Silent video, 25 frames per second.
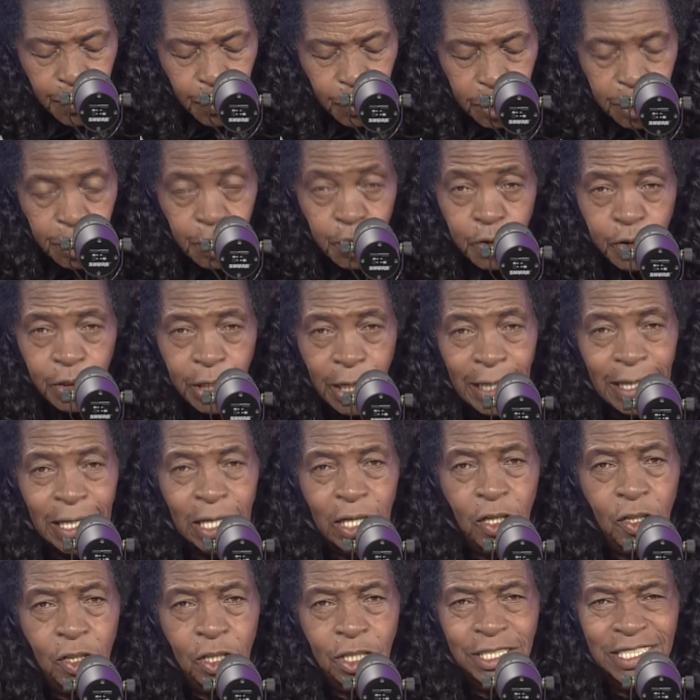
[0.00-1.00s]
when you take
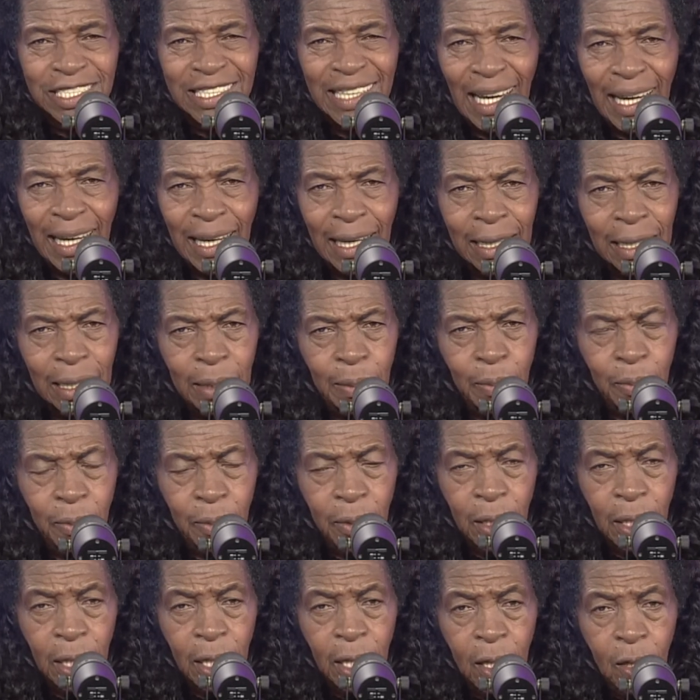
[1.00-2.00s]
your time
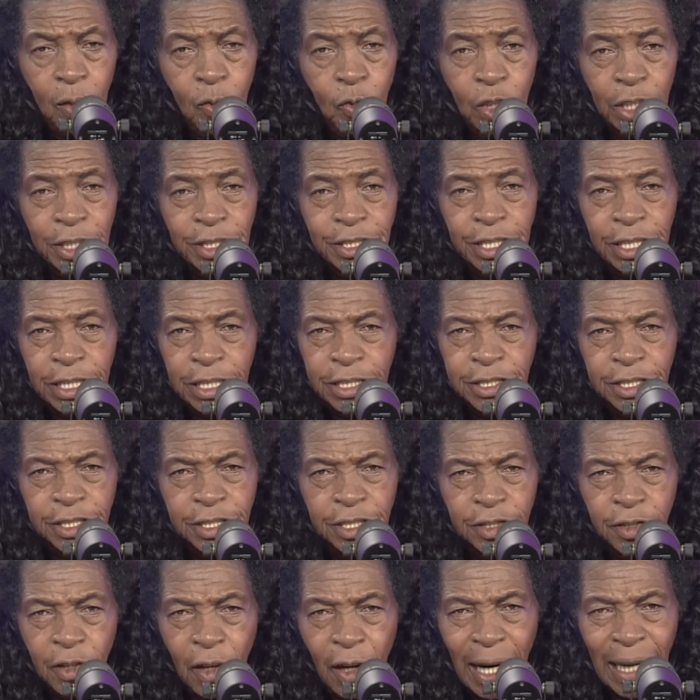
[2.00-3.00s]
with Jesus
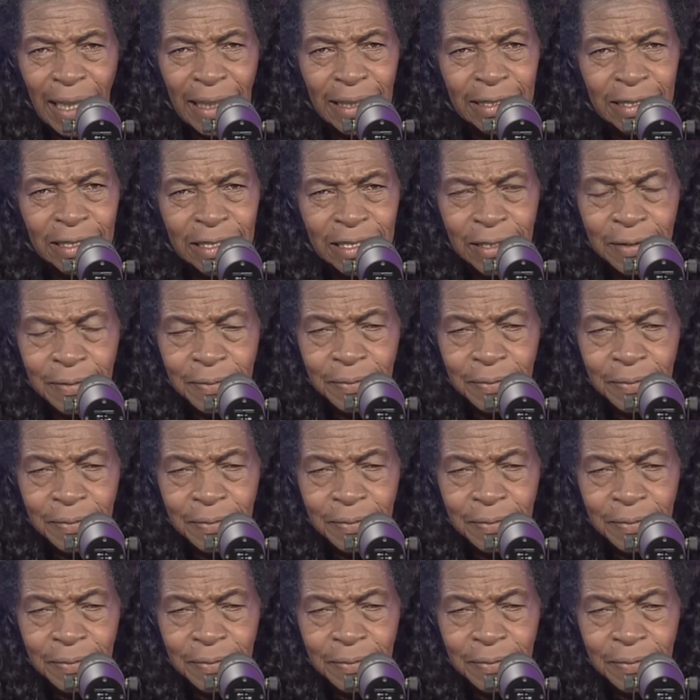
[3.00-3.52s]
Christ.